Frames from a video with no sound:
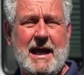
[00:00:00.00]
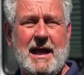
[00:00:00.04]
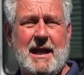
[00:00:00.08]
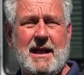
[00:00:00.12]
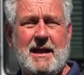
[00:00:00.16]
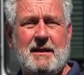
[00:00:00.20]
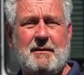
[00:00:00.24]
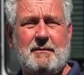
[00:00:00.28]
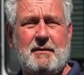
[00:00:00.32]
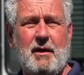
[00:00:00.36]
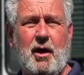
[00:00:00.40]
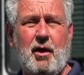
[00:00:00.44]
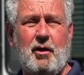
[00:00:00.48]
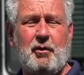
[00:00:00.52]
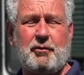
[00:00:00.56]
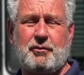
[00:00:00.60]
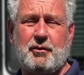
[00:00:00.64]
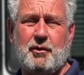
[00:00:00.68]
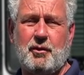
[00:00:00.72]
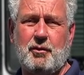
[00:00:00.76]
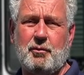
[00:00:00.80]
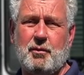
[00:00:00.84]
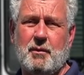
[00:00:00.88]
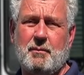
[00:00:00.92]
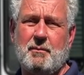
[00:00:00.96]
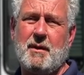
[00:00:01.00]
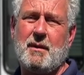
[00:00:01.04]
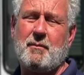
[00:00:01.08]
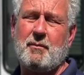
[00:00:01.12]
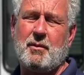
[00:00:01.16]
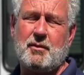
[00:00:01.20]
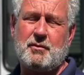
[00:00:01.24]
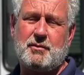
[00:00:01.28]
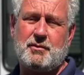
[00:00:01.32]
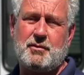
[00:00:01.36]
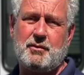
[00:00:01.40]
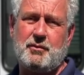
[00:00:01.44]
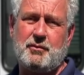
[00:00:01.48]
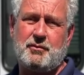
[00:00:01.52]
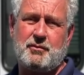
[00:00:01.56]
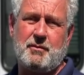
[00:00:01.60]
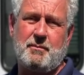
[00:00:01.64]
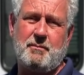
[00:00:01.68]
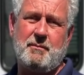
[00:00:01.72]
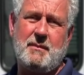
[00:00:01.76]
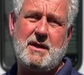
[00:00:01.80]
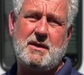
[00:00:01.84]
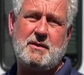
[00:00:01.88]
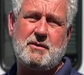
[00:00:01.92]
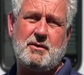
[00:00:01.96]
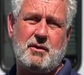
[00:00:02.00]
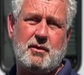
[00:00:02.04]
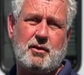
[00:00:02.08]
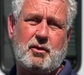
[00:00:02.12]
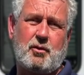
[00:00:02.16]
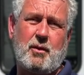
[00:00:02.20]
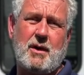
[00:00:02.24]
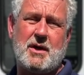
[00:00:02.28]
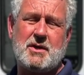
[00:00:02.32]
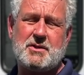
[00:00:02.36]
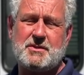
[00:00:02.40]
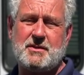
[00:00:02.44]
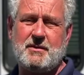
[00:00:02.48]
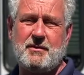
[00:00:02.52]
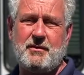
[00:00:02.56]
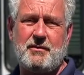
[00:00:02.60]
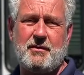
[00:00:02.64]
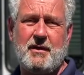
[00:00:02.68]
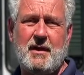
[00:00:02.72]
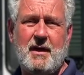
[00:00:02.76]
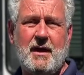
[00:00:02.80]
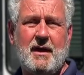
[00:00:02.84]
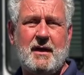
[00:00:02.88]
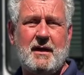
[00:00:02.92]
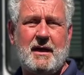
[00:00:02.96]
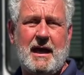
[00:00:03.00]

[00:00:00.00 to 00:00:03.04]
and also remember to submit your questions,